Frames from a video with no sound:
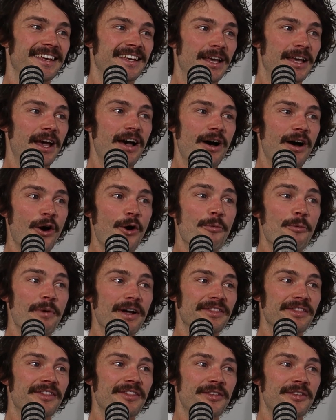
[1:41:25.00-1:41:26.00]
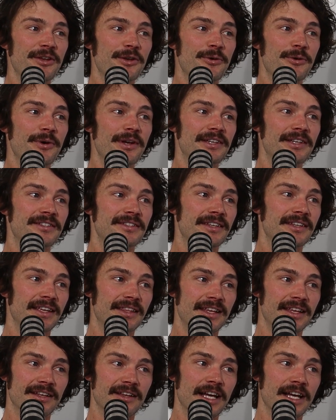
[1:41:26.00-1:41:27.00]
whole month in the US, and
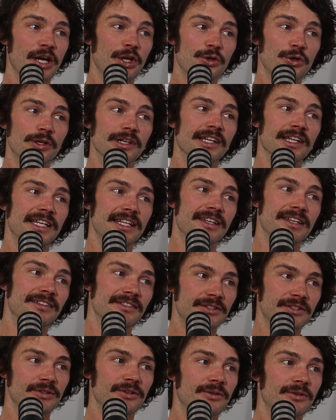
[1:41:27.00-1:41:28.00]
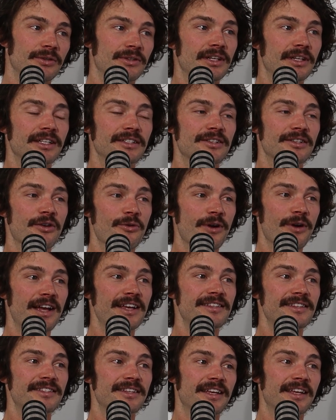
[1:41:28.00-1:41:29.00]
then like a good lead into the
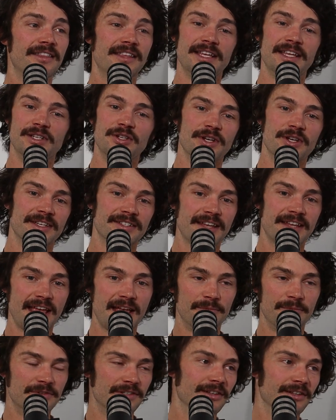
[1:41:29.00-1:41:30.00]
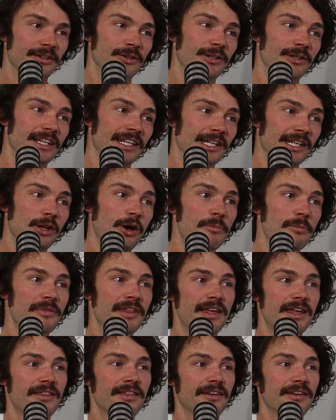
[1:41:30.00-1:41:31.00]
race, and then just absolutely lop
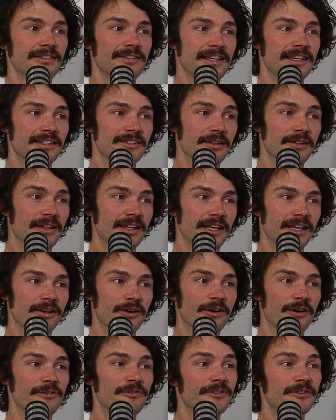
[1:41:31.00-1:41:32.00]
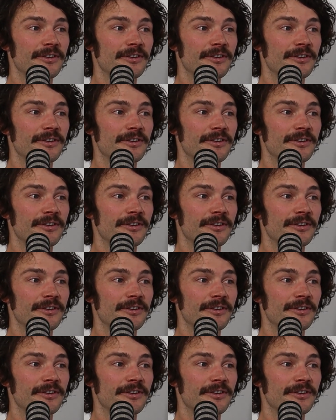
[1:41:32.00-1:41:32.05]
that thing's head off.